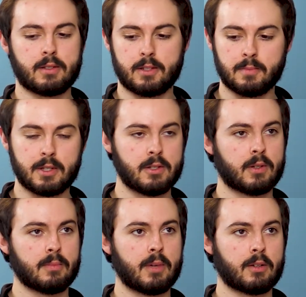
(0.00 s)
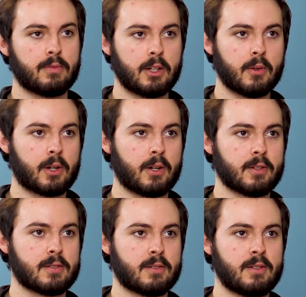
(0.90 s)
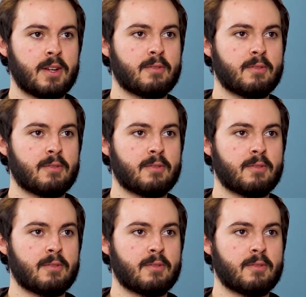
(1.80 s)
This means you can make video calls